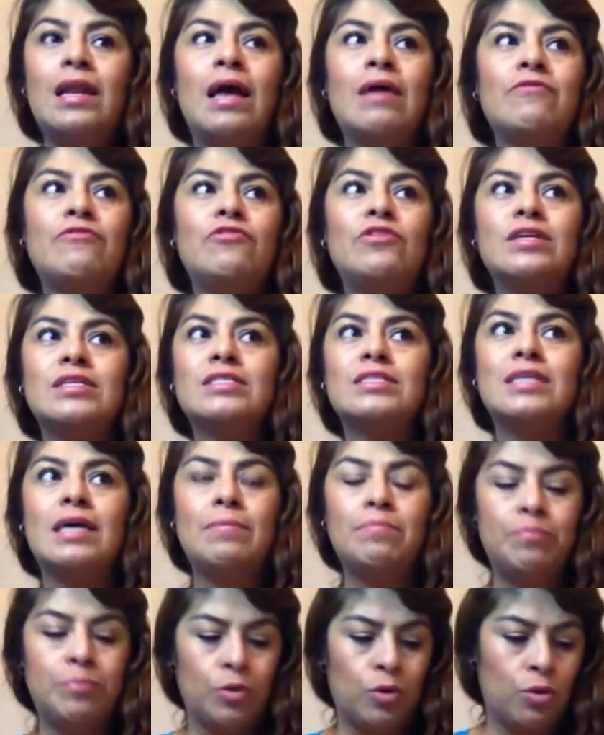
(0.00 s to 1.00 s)
Like for
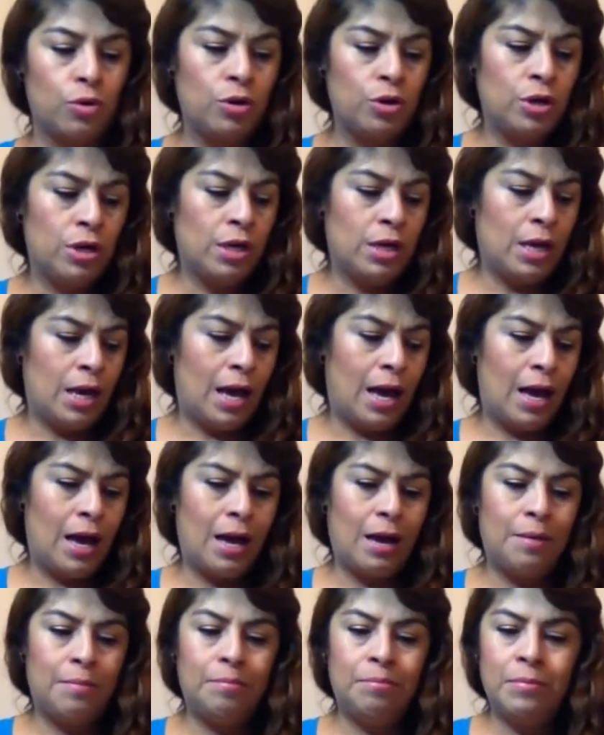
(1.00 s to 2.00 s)
example,
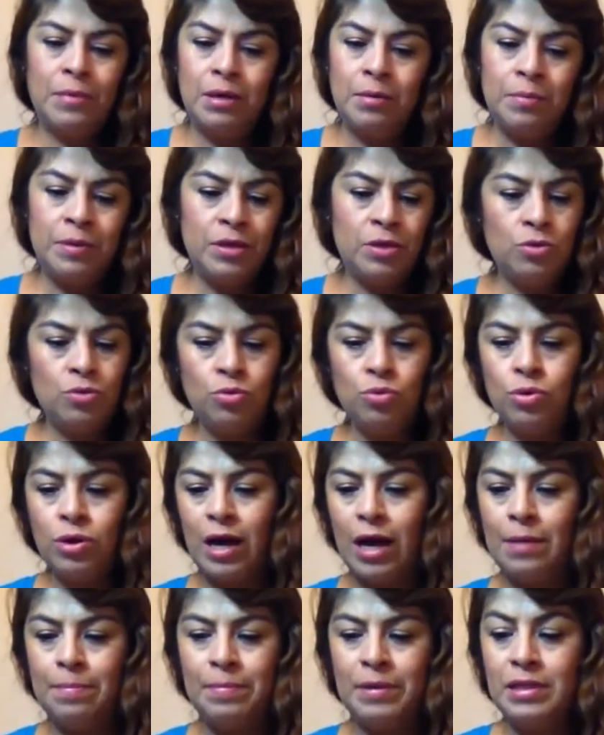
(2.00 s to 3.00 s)
maybe you
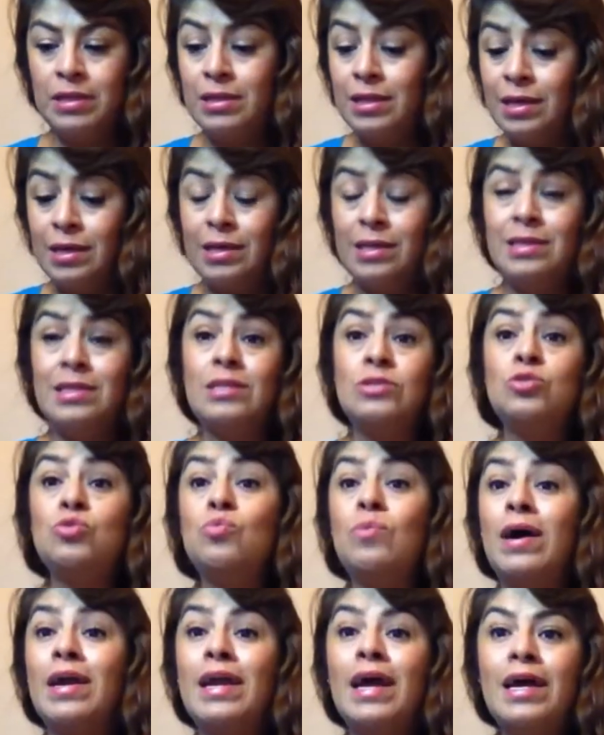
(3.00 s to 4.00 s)
have been thinking that you
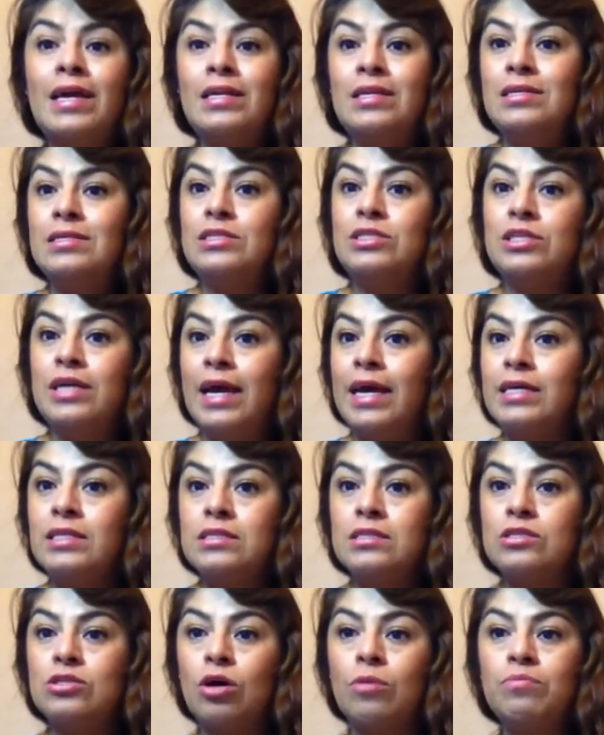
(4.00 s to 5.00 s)
want to
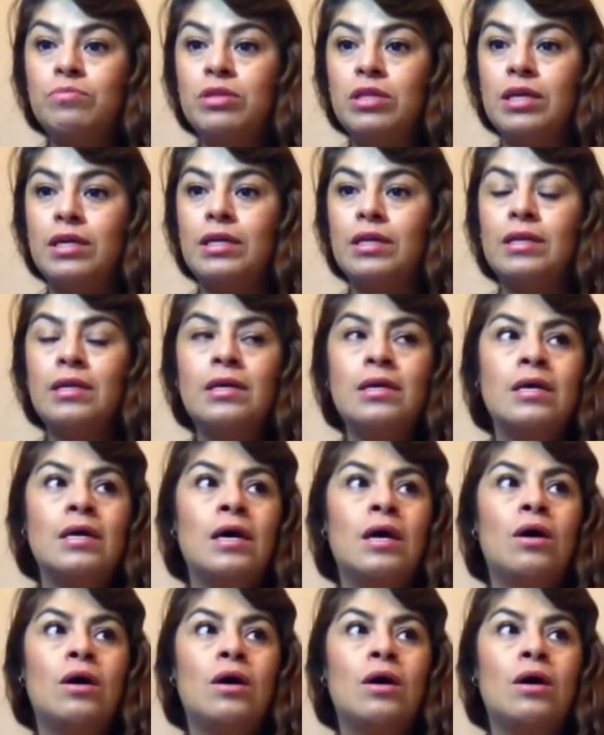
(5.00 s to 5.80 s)
initiate something,